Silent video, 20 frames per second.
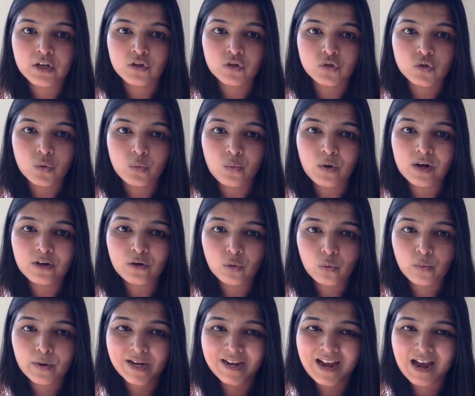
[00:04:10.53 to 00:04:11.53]
So one
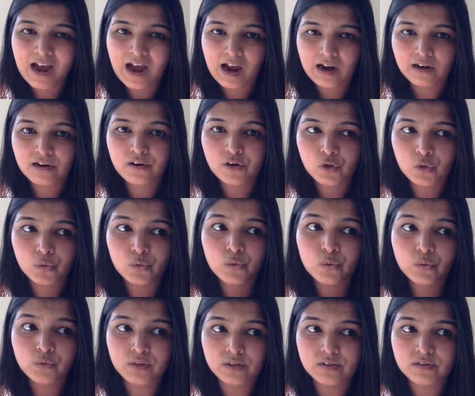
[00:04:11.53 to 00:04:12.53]
quick hack to
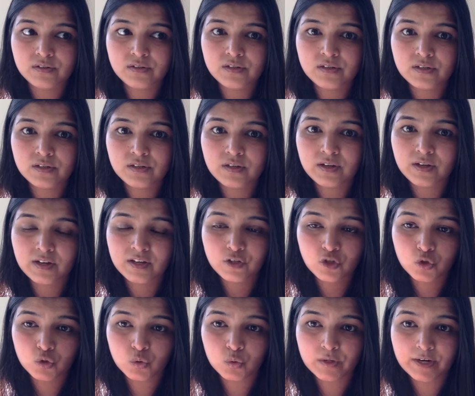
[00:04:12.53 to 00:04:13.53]
do this
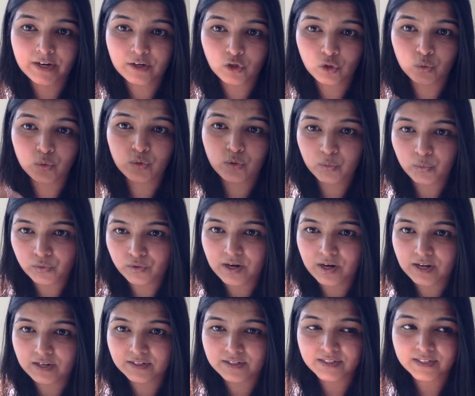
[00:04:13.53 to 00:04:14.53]
is to get to
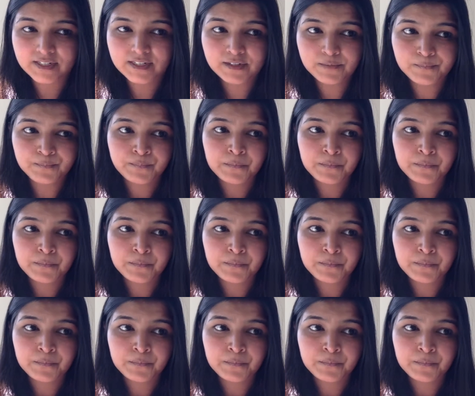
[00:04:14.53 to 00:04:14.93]
neutrality,